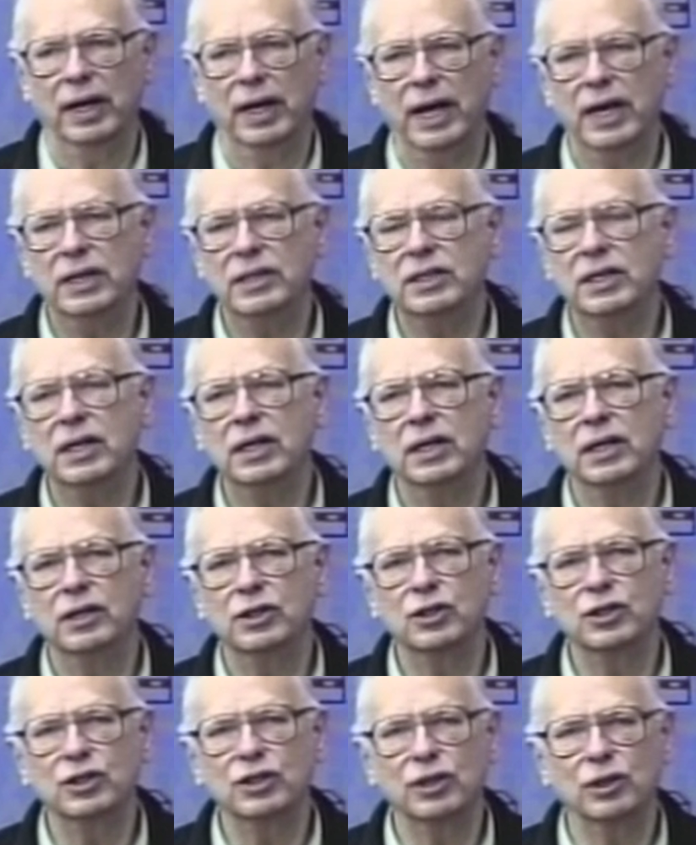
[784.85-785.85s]
18
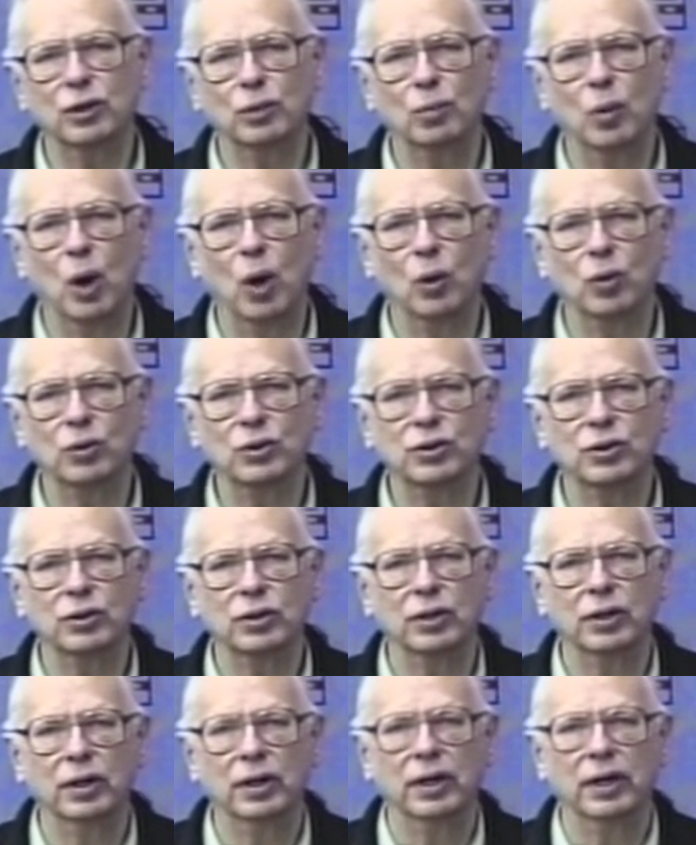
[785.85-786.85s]
inches at the most,
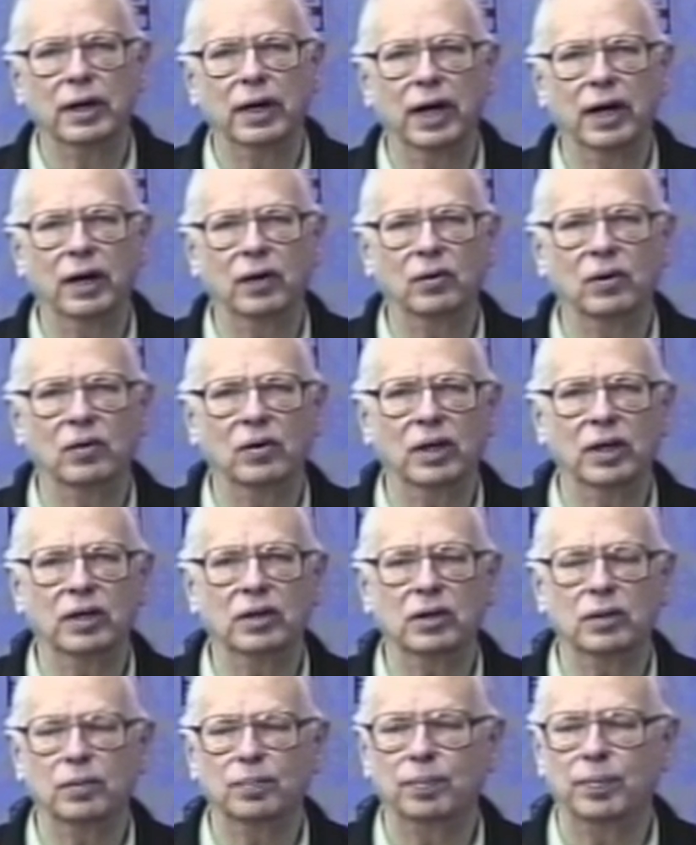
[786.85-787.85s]
and
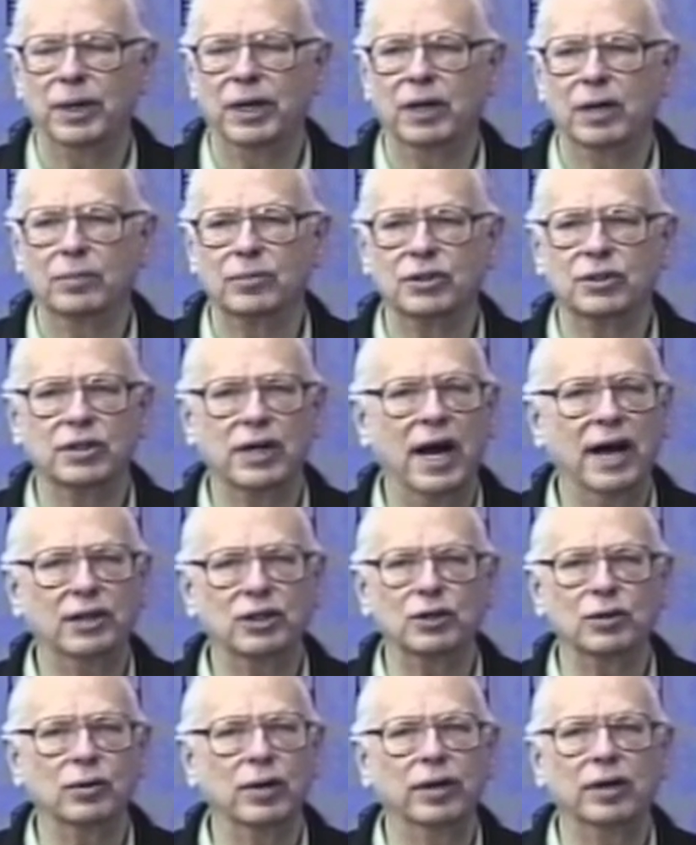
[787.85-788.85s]
it becomes
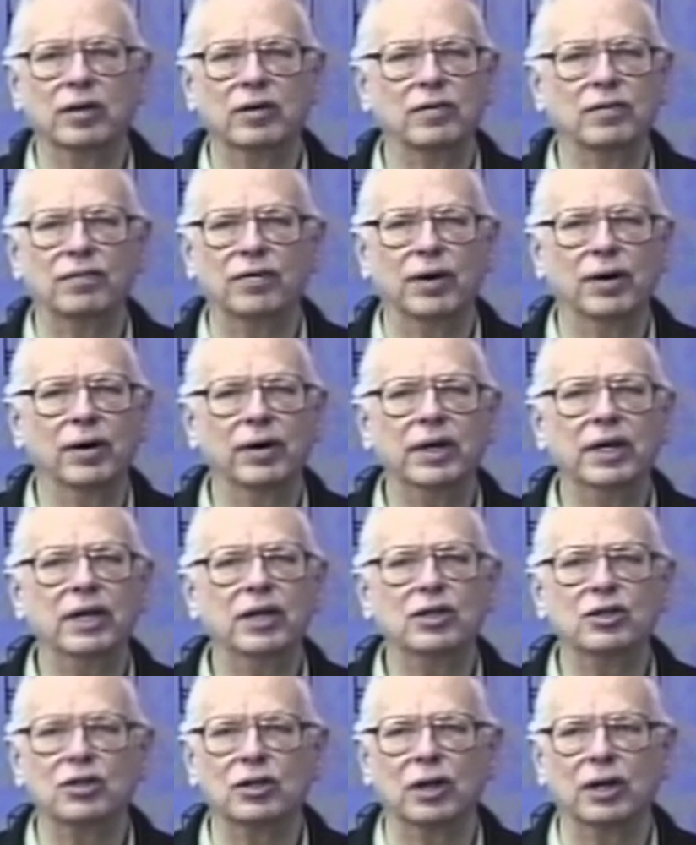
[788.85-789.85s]
saturated very
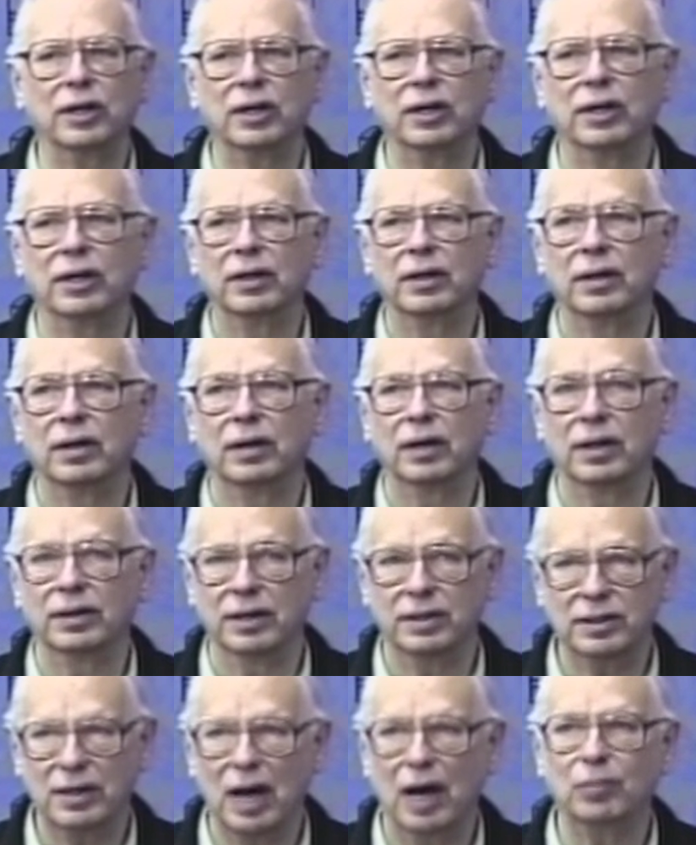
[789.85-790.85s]
easily on
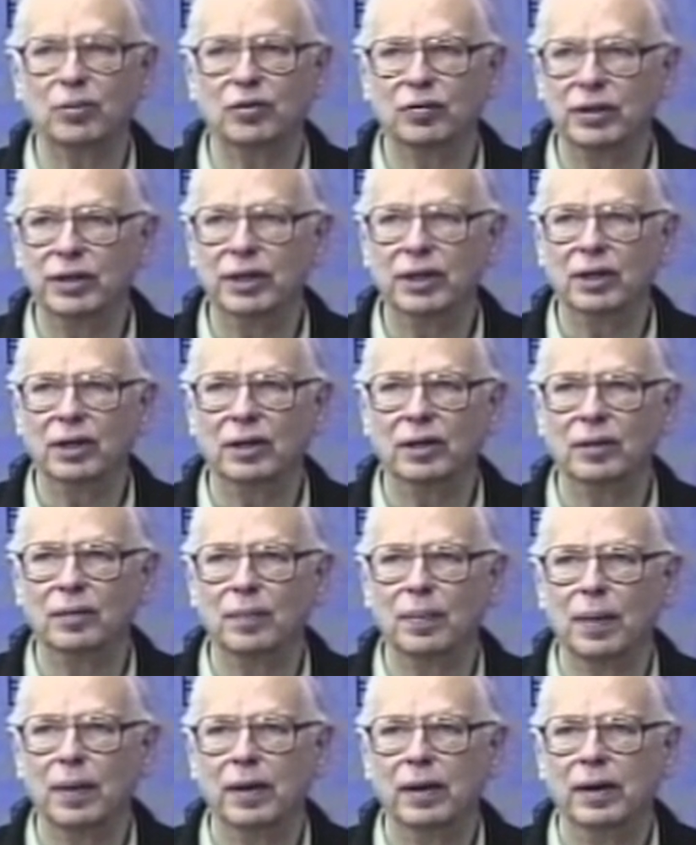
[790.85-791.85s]
the top of a hill.
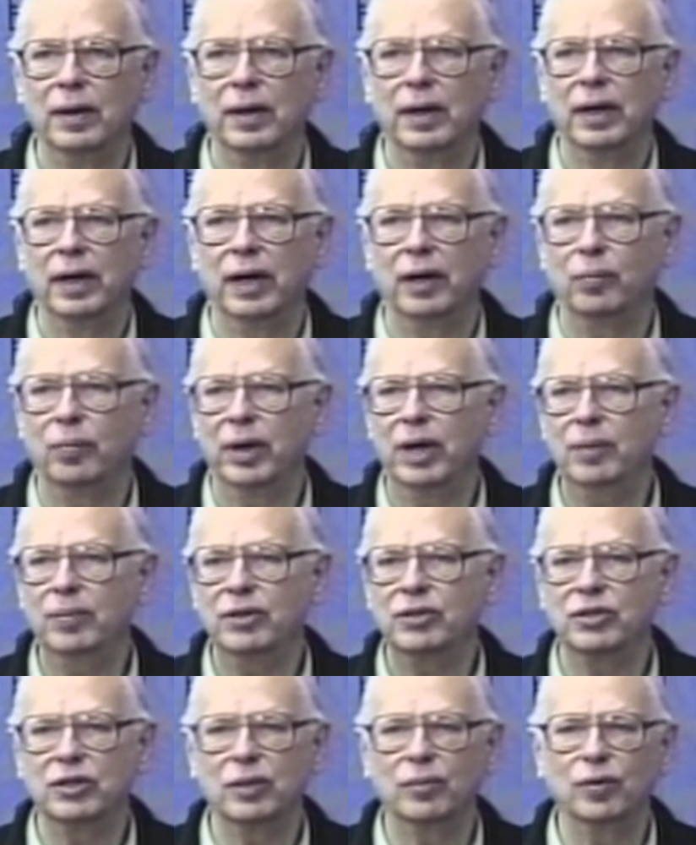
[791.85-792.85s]
And
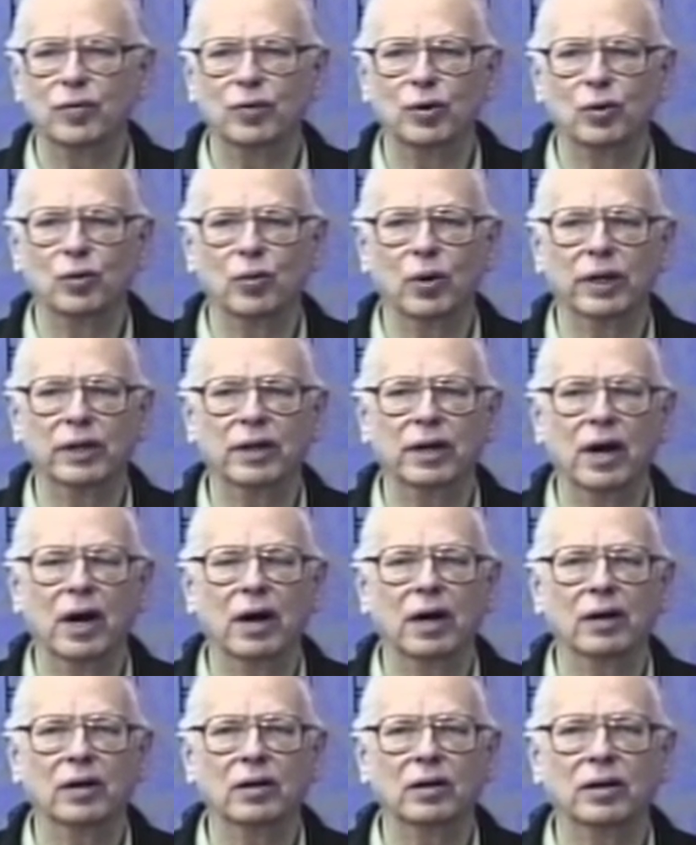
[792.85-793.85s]
maybe some of you read the
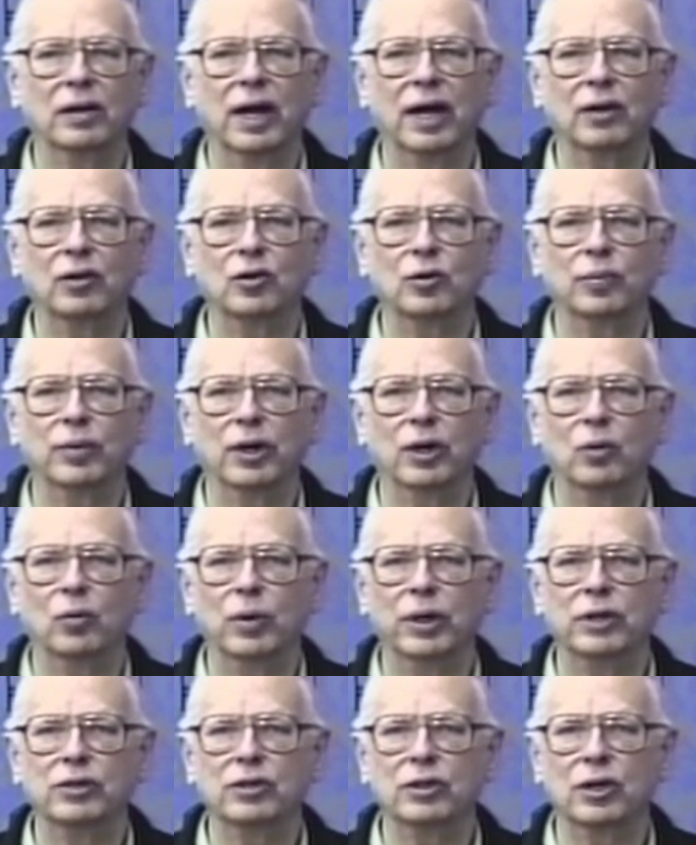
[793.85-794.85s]
article not too many
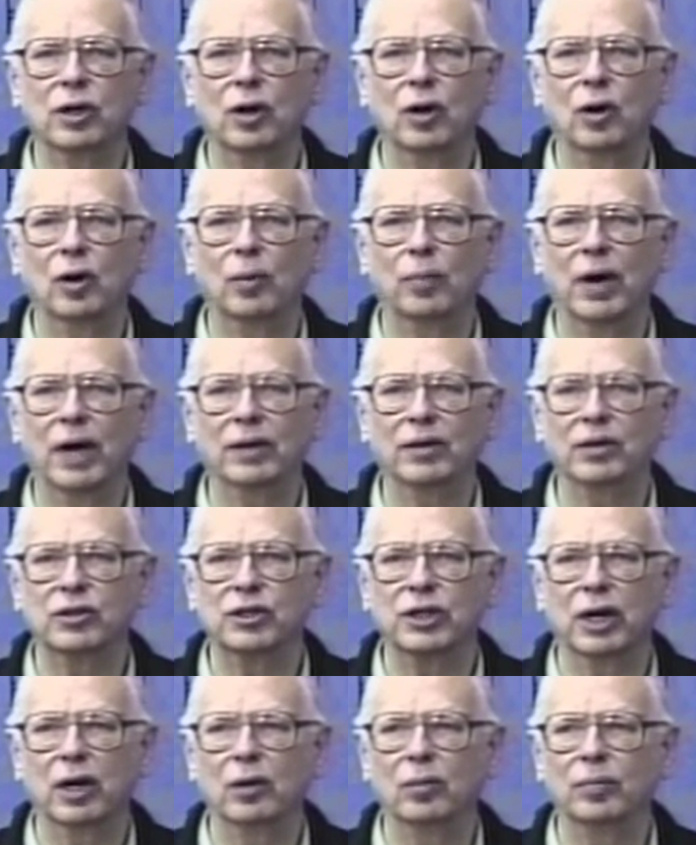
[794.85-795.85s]
weeks ago about the
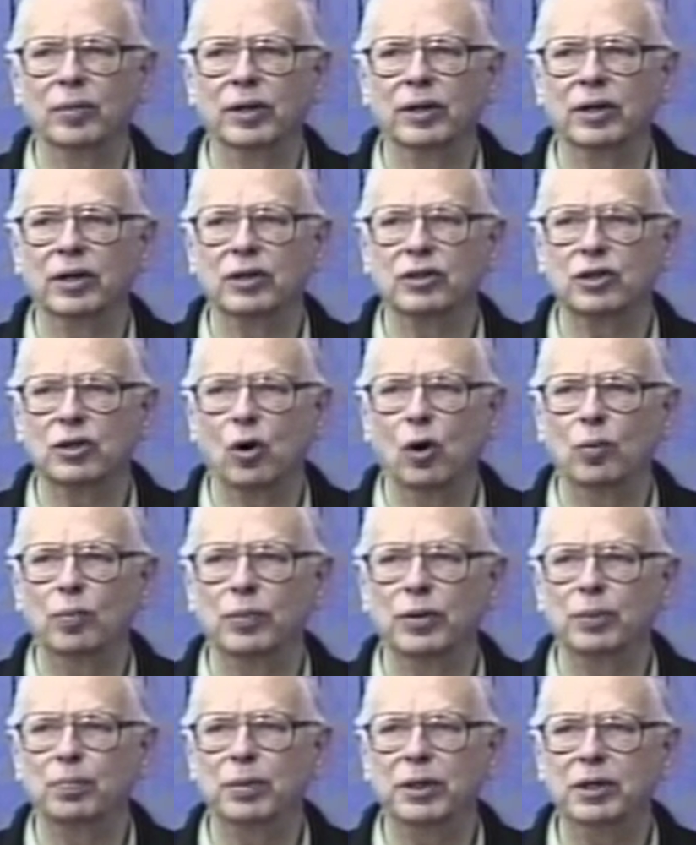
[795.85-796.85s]
gentleman that has
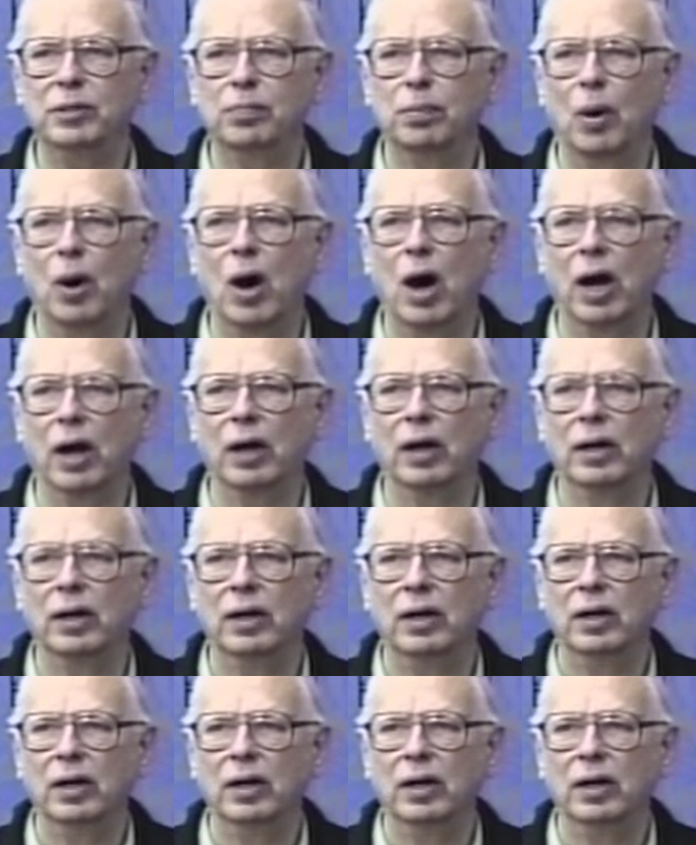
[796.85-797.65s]
opened a peat bog